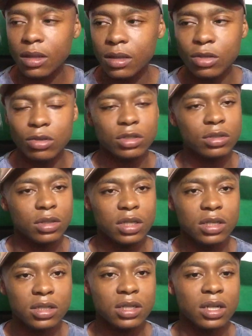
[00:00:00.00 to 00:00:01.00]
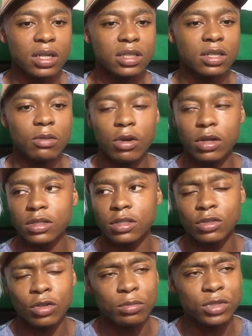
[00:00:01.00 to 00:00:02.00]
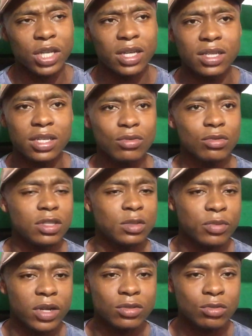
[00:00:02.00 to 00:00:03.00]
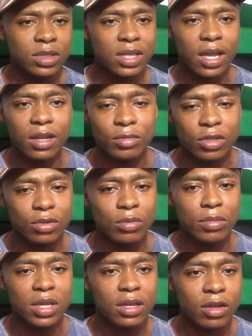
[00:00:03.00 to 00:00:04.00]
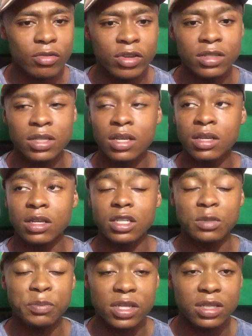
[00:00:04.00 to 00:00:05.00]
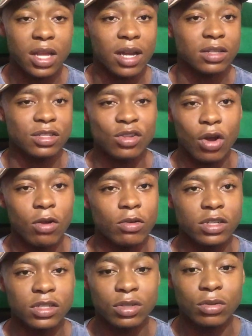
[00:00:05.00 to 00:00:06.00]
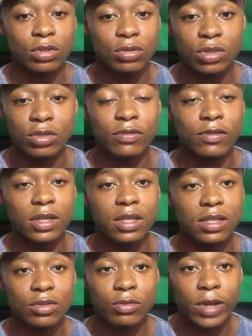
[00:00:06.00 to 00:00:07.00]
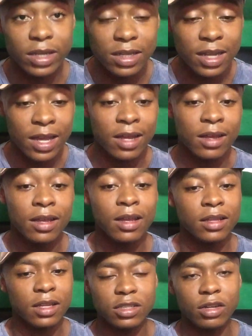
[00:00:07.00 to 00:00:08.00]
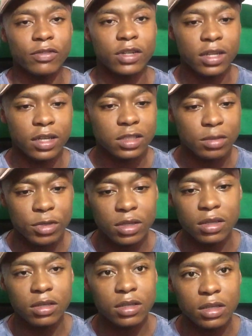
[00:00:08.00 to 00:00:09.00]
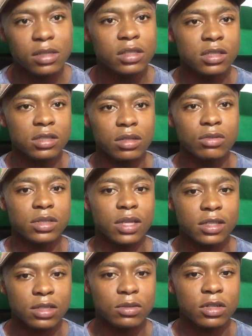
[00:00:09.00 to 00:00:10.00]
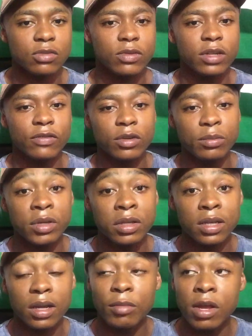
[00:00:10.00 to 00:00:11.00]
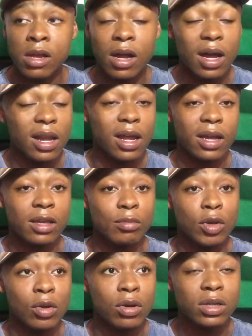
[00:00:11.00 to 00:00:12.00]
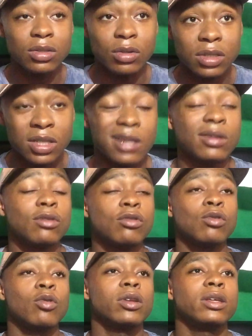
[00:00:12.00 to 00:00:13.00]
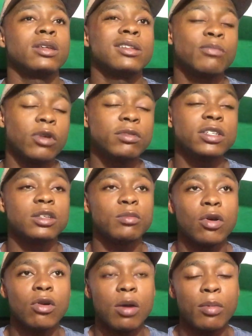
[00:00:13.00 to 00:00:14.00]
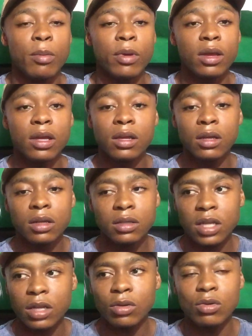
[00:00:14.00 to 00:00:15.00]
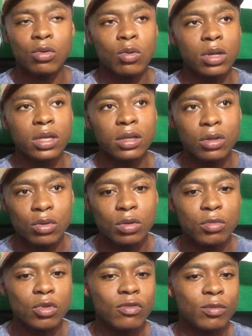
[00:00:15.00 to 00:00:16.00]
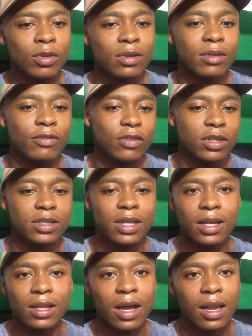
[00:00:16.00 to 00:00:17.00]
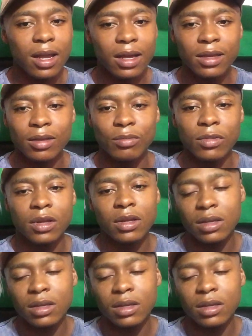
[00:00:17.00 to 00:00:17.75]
He is clearly someone going to the top. JD and all these brands always getting him to do meet and greets. He speaks like a star on his socials. You'd think he's already there. That's nothing against him. He just looks like someone that's ready for the big time. I like him a lot. He's got technical quality. He probably needs to bulk up a bit. Technical quality, good movement and things like that. I like him.